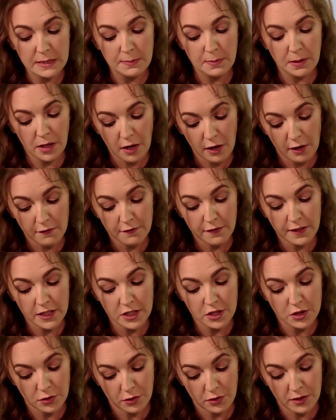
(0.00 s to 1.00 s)
of
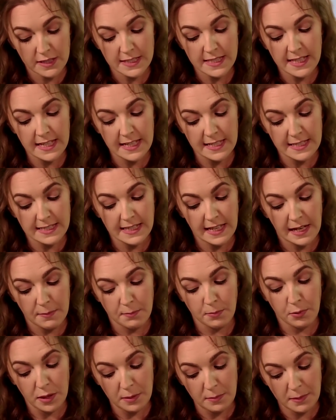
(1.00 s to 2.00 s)
insurance is that
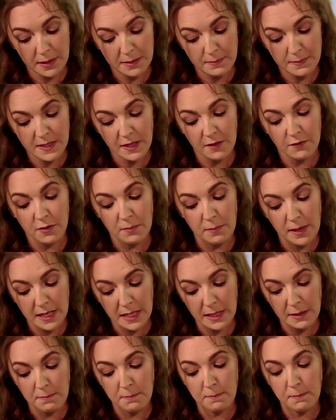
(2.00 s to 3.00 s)
premiums of the
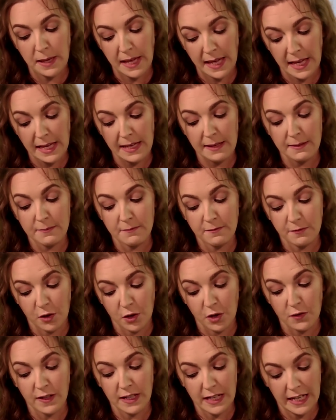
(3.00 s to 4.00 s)
many pay for the
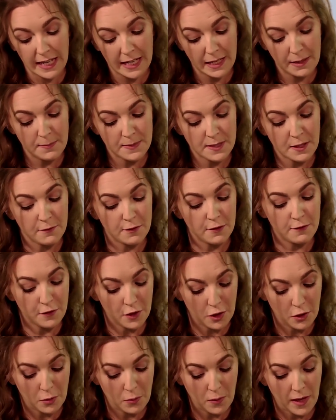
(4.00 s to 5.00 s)
claims of the
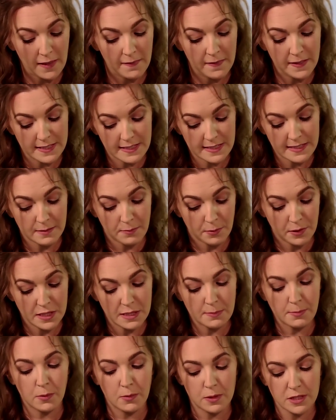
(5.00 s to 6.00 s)
few, and this is the principle
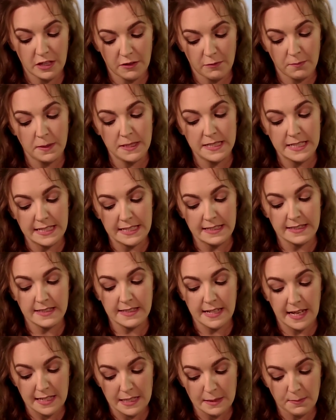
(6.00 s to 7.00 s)
which FBD
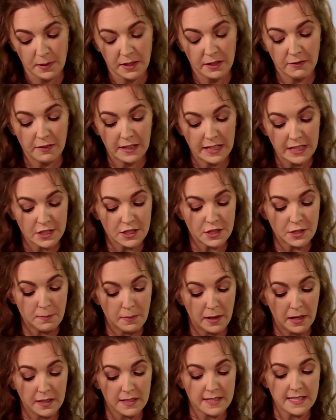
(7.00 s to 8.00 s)
stands by in relation to
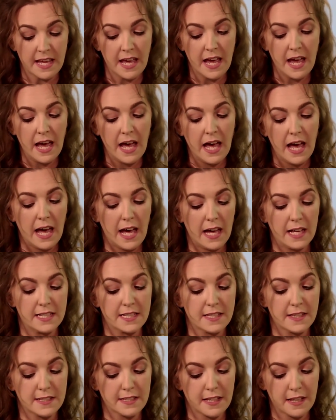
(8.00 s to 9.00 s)
marts. And they
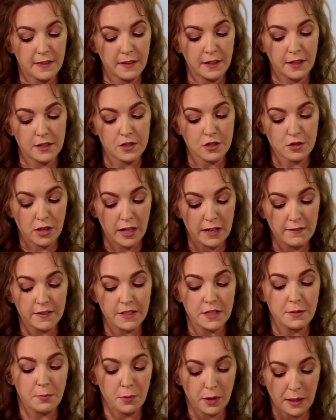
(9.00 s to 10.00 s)
said they are striving to
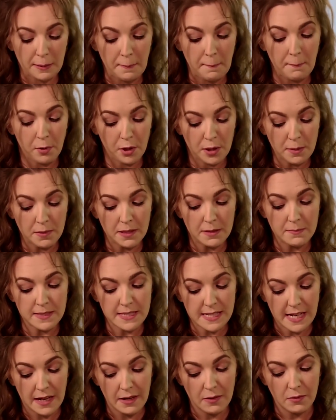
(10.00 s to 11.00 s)
bring premiums
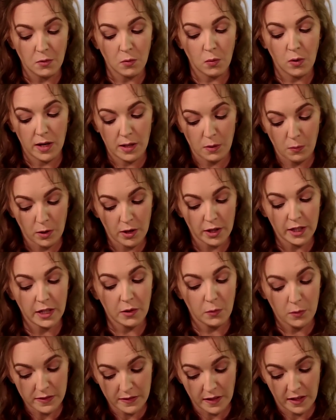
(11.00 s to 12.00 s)
down while working
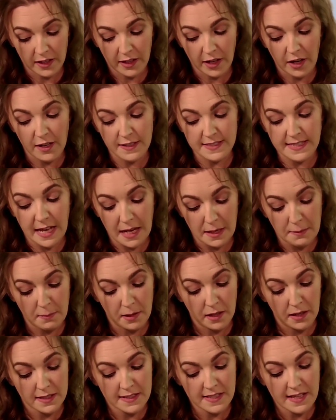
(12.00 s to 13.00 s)
with ICOS and
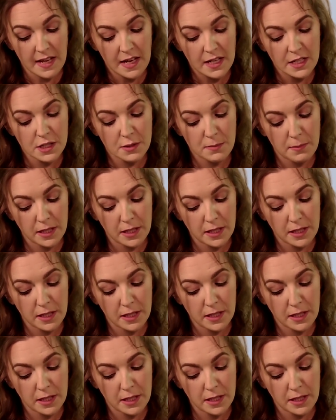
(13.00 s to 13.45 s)
marts to make